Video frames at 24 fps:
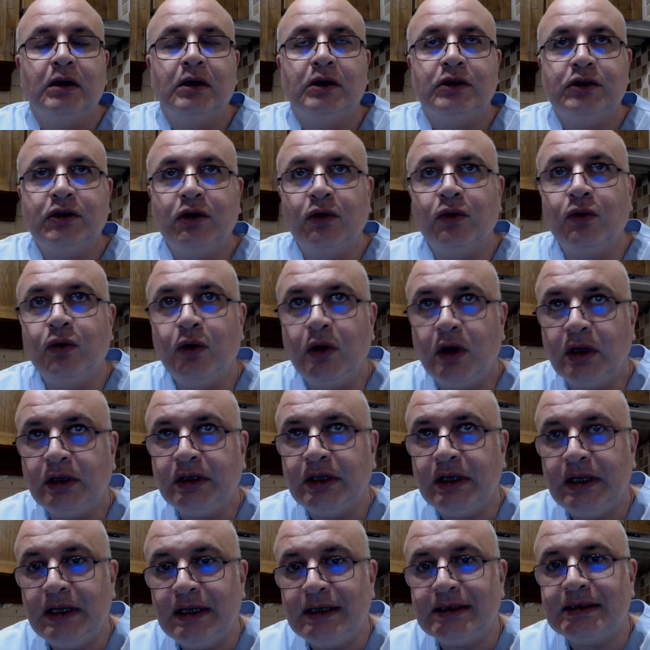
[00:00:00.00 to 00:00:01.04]
So,
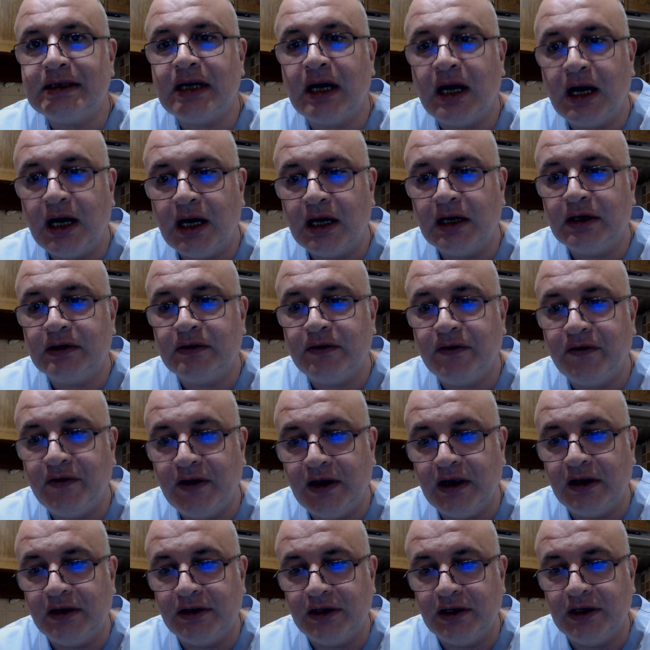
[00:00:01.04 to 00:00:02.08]
what is heart
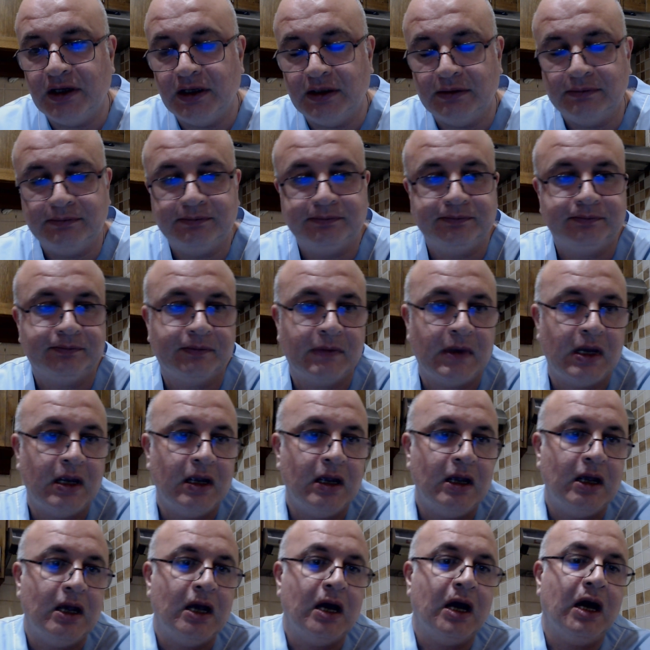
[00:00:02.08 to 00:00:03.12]
failure?
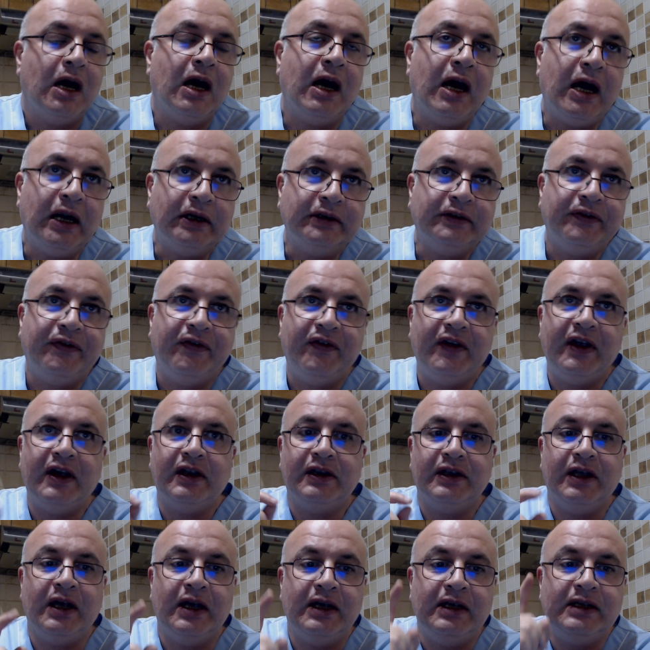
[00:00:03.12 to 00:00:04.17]
Heart
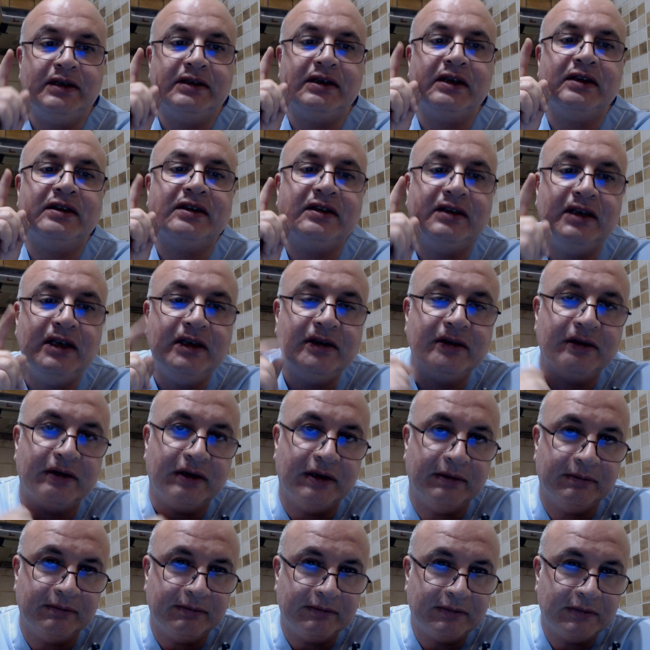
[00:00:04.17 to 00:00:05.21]
failure is a
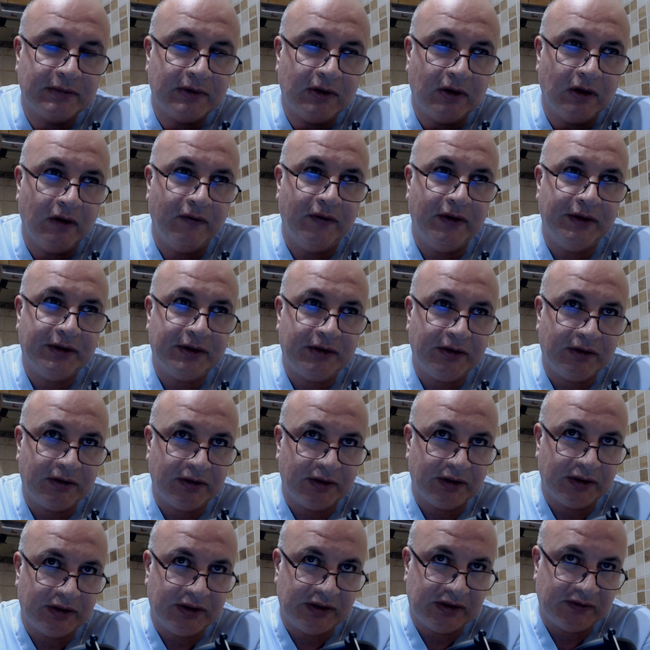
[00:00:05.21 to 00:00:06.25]
syndrome of
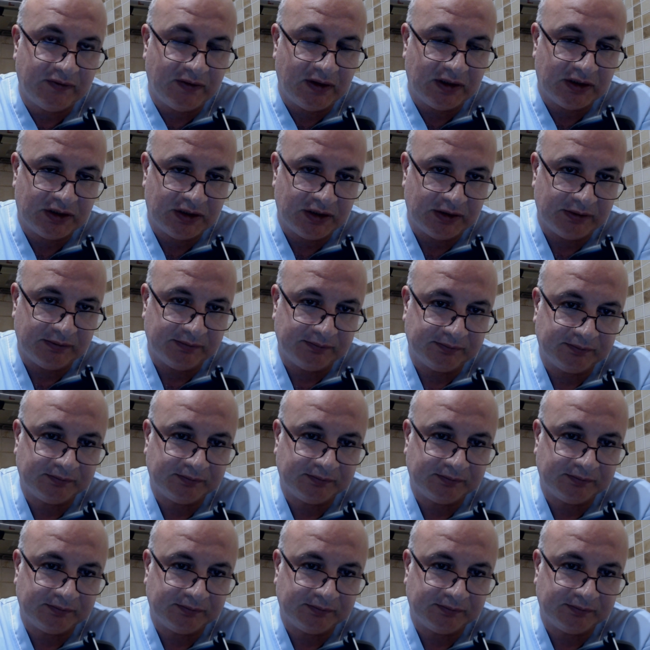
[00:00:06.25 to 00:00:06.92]
ventricular dysfunction.